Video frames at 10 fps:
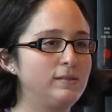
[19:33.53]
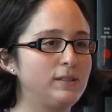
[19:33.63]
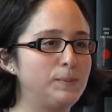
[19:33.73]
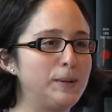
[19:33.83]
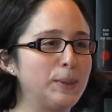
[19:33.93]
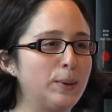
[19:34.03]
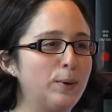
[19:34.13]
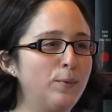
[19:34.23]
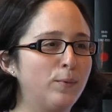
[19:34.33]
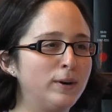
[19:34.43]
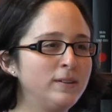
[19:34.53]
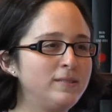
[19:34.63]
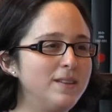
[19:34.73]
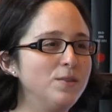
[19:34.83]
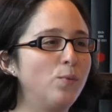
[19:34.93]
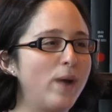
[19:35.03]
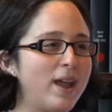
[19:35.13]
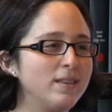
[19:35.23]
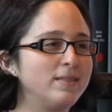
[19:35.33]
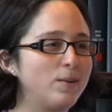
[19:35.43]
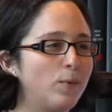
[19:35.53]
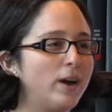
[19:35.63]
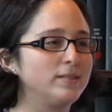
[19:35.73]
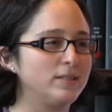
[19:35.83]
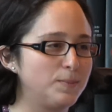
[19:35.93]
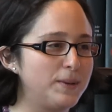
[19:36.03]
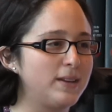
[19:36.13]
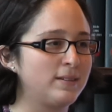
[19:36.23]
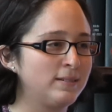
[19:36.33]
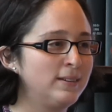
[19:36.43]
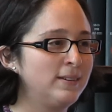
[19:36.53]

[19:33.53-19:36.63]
to speak in their own words in the way that they want to speak.